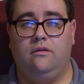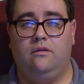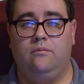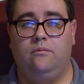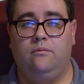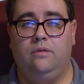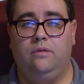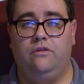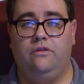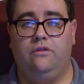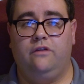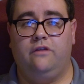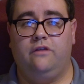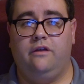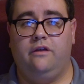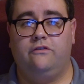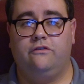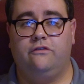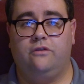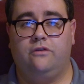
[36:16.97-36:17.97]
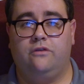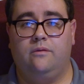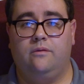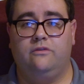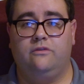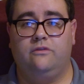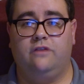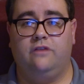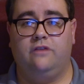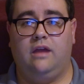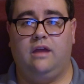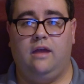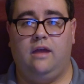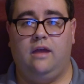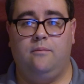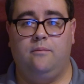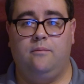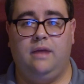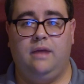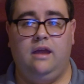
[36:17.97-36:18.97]
military service and
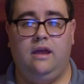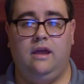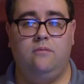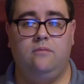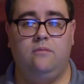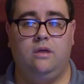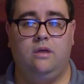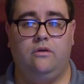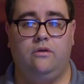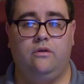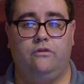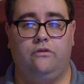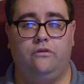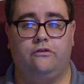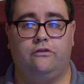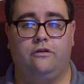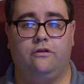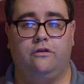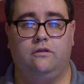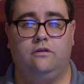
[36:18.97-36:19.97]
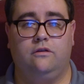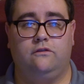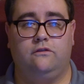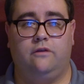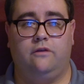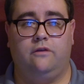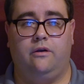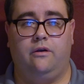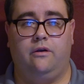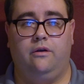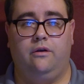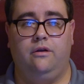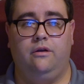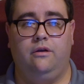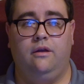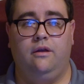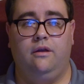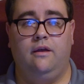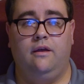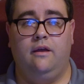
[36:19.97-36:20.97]
campaign medals are concerned,
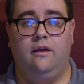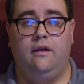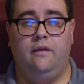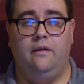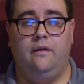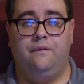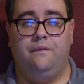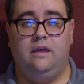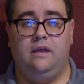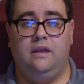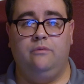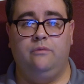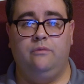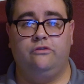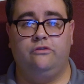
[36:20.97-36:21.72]
he was